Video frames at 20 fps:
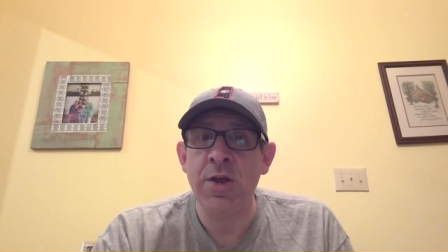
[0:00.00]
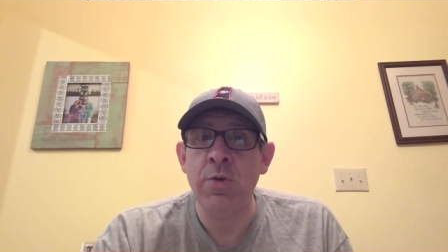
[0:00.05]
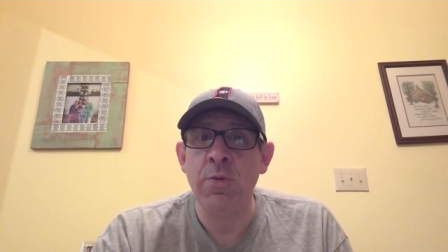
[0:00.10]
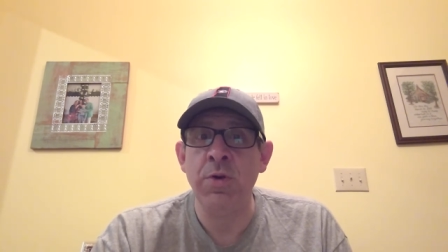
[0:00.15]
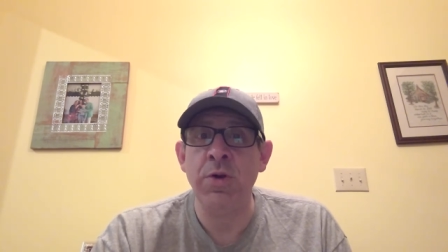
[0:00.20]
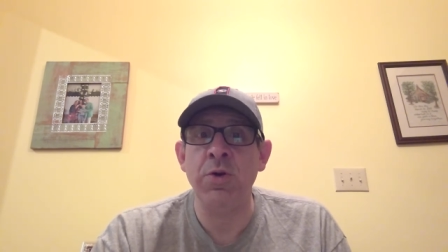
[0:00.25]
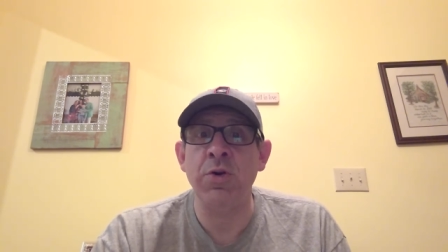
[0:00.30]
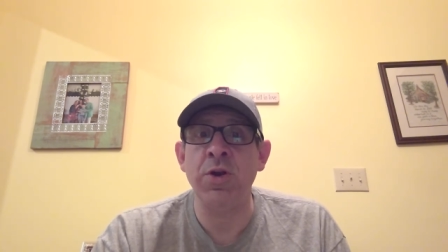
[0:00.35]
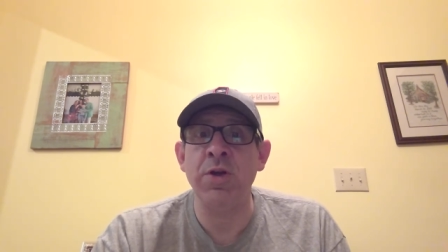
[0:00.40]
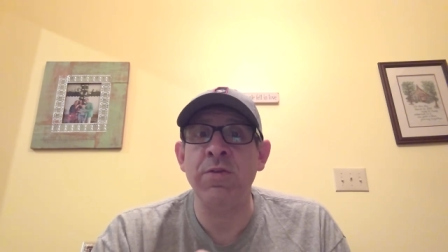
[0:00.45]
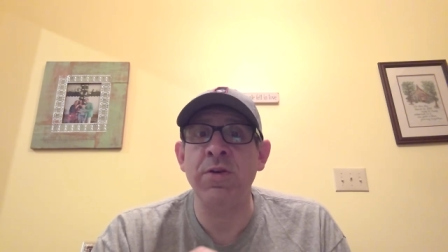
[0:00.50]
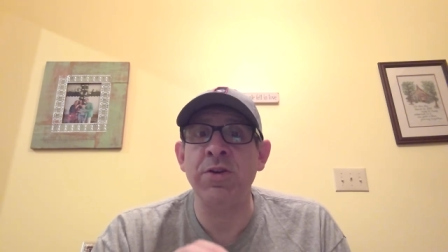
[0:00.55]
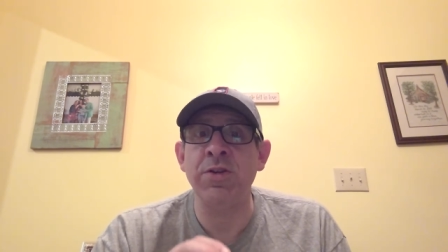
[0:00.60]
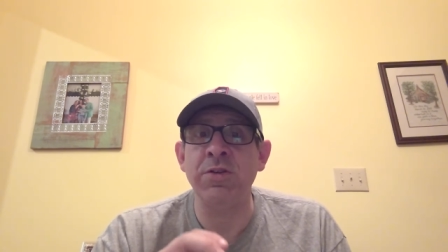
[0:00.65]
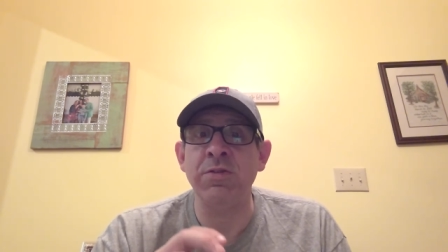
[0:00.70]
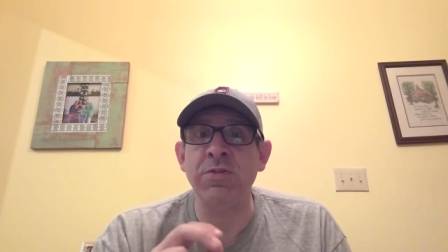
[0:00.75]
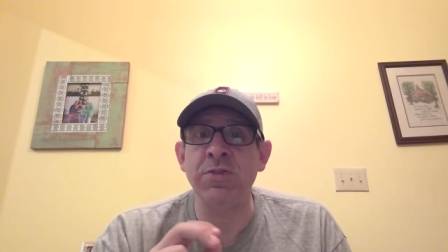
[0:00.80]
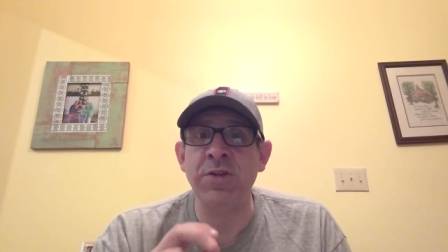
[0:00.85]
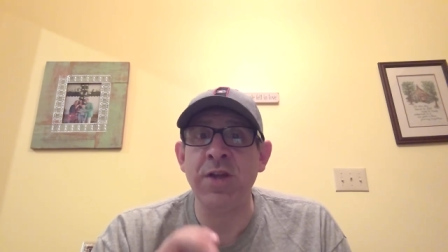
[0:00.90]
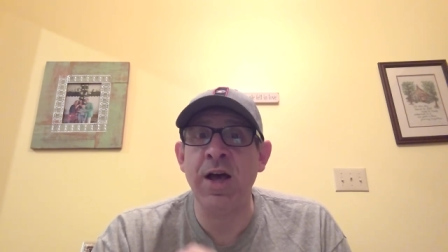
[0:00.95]
we don't give
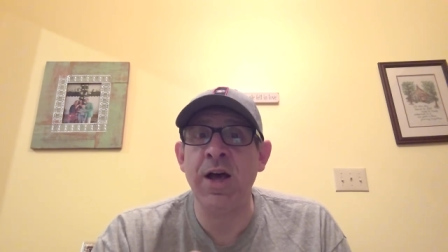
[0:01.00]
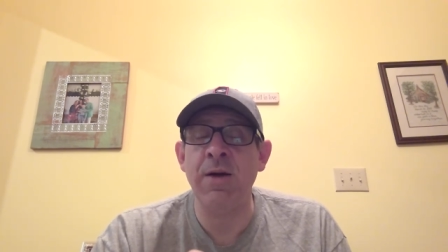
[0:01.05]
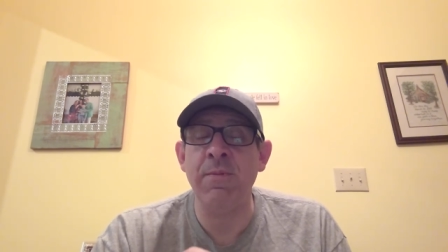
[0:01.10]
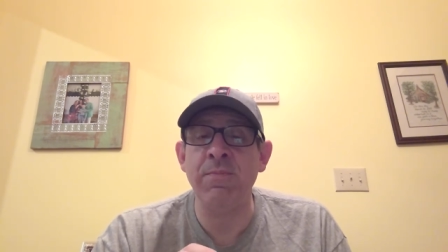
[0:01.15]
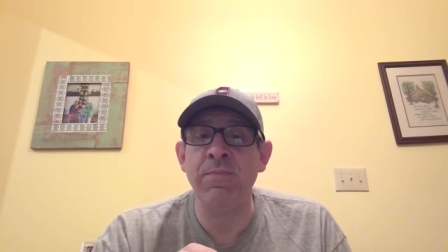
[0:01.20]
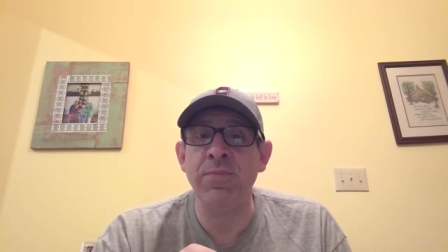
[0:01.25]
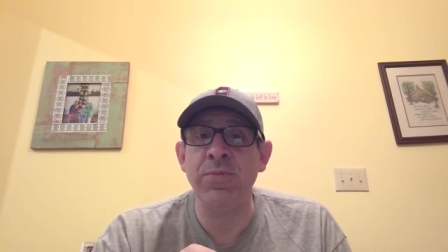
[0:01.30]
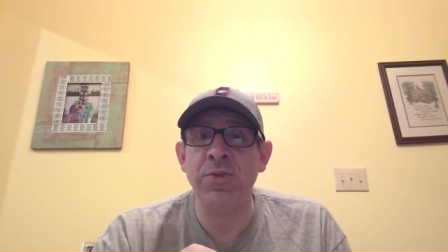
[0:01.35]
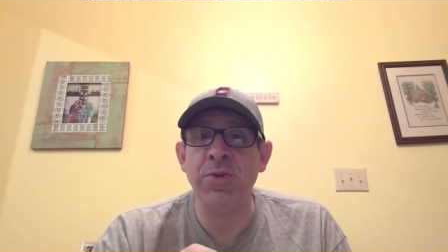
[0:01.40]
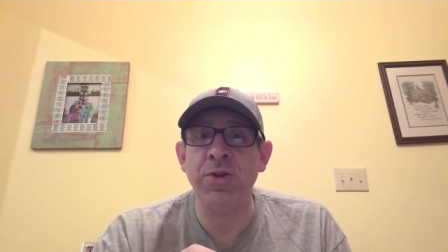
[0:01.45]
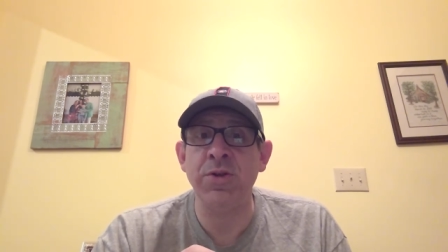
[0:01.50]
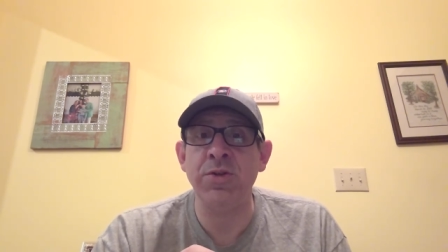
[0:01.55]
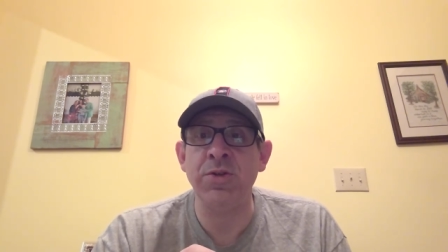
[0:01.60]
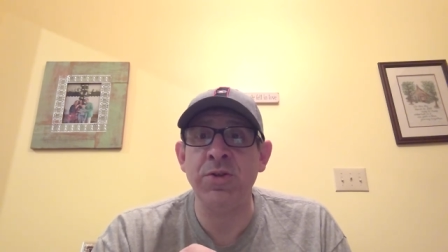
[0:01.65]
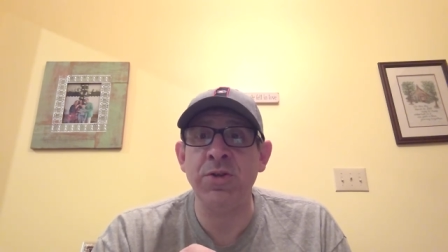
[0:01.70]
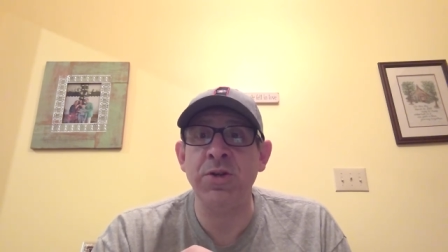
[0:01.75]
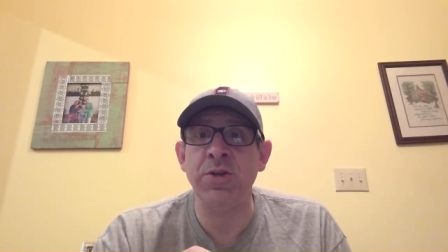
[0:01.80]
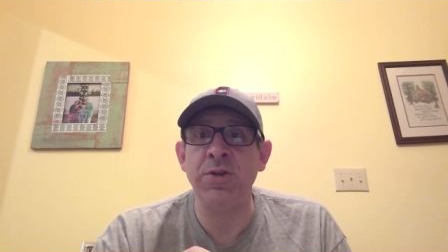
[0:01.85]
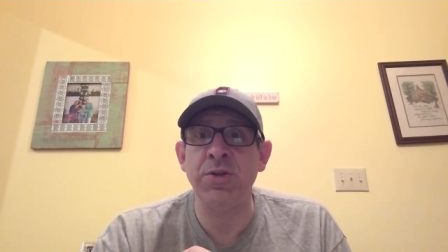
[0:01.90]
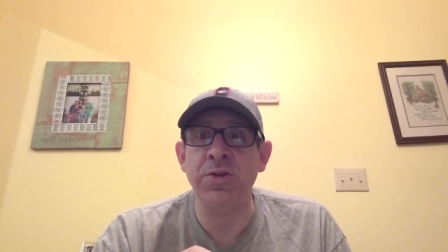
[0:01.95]
ourselves time to,
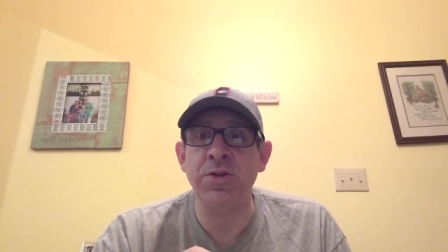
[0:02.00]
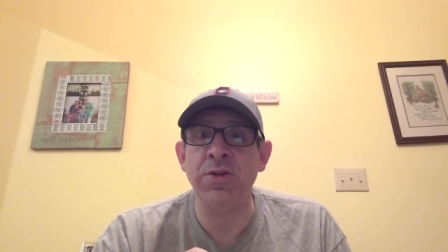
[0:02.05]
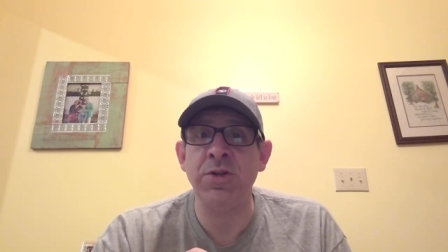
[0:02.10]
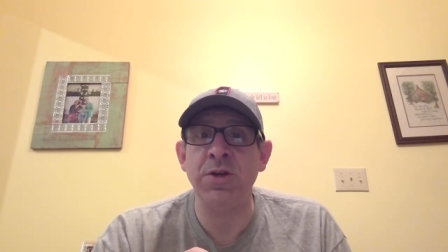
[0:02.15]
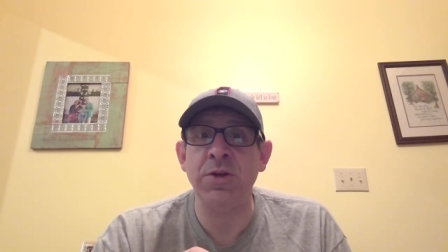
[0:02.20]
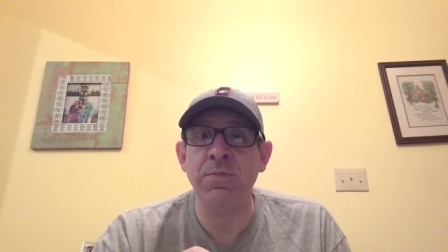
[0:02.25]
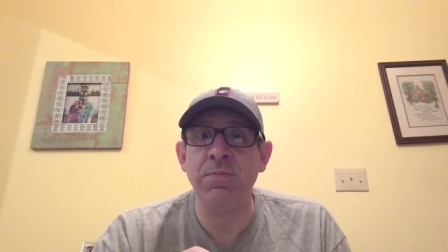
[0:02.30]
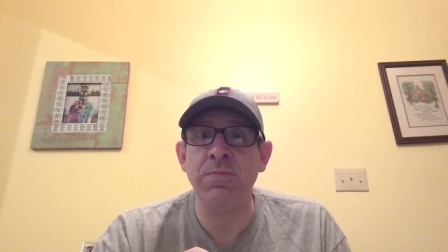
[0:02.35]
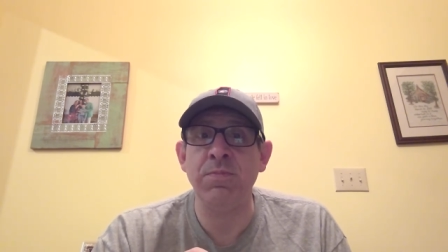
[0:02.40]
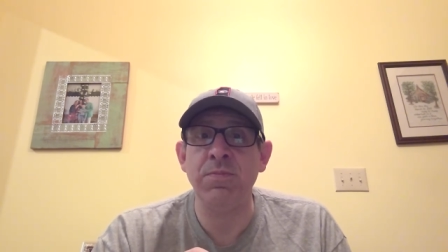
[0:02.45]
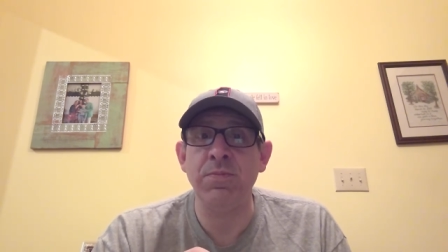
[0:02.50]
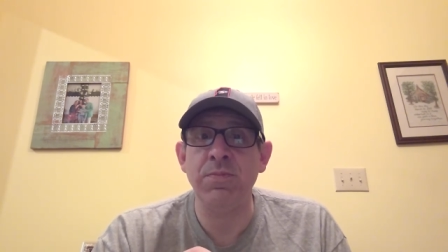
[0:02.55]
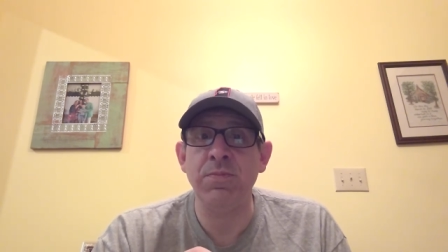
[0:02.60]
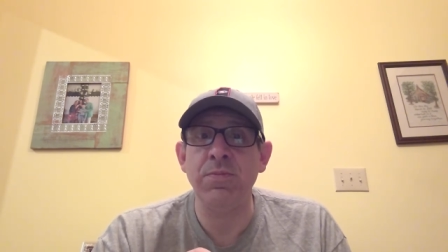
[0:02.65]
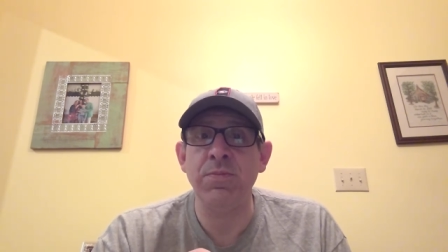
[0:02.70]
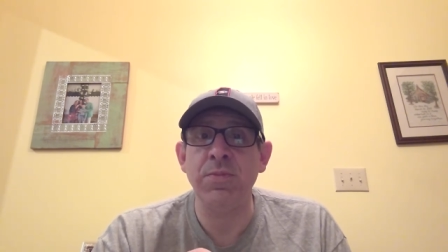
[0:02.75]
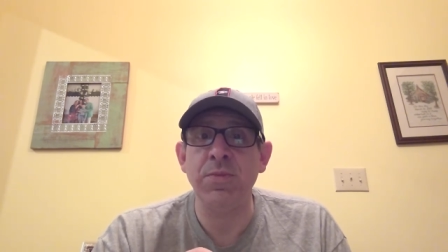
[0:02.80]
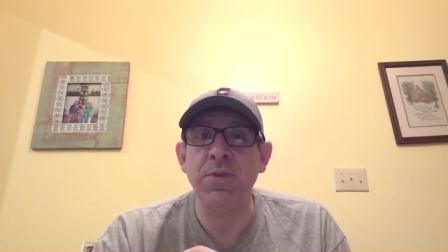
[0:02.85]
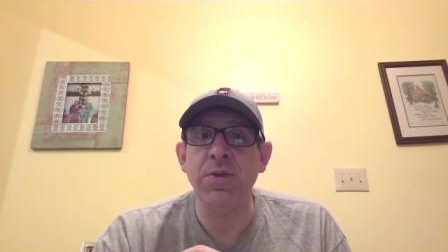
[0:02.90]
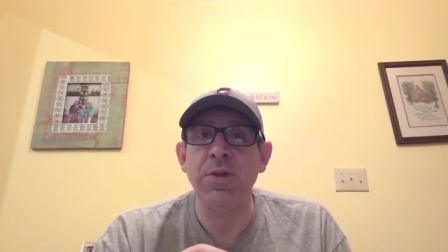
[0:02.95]
to, to
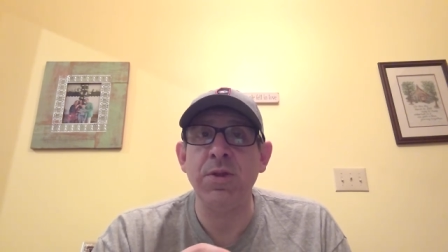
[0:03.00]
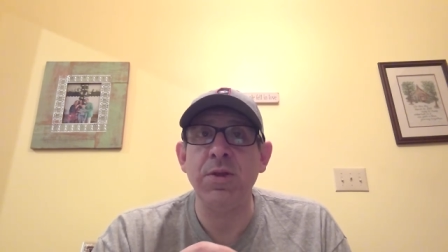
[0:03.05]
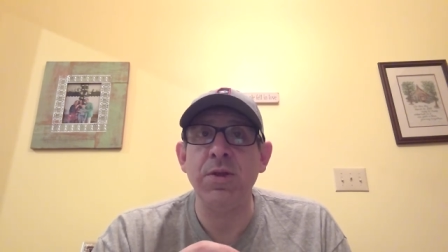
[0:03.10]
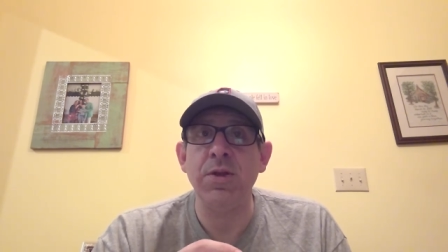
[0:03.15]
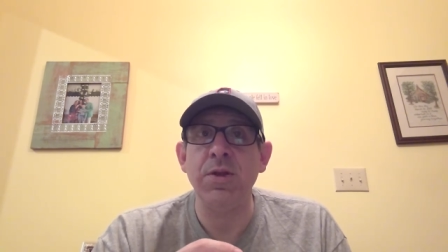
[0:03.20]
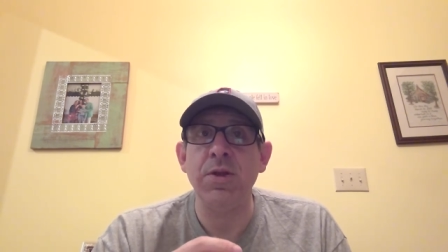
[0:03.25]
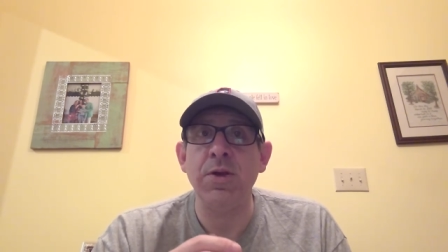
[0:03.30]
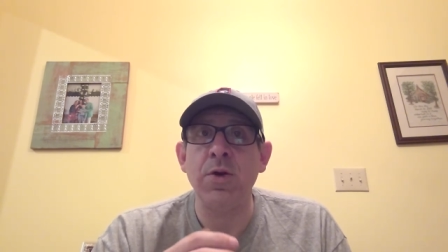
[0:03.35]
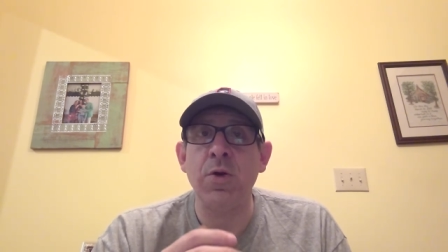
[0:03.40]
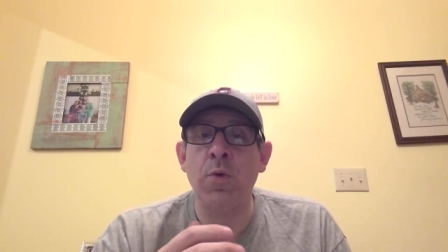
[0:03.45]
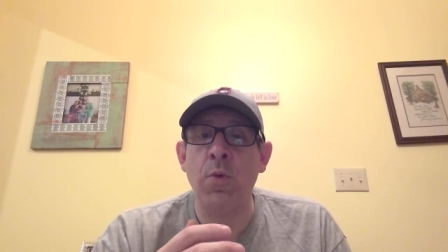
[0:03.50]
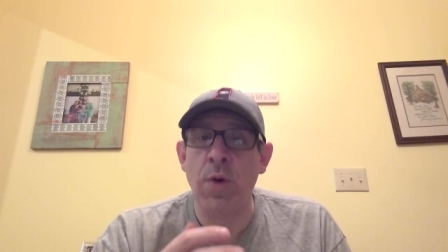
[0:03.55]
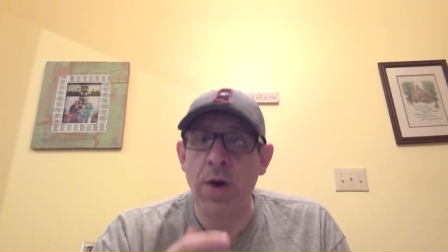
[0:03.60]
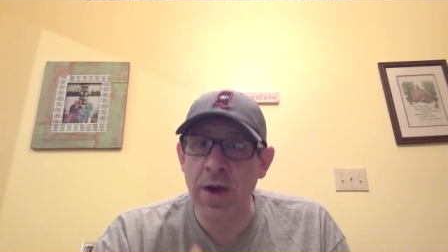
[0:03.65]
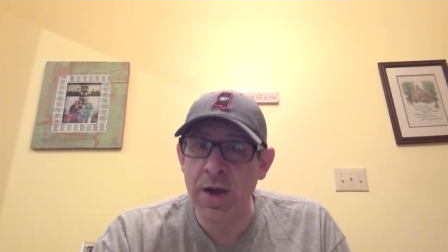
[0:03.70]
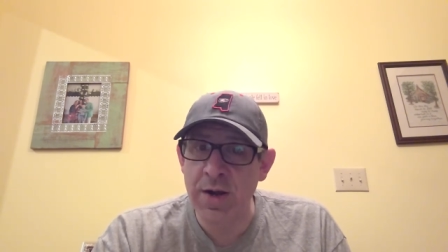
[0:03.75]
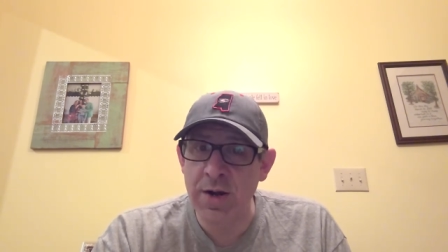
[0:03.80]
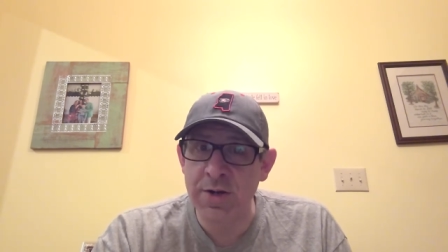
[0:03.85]
quiet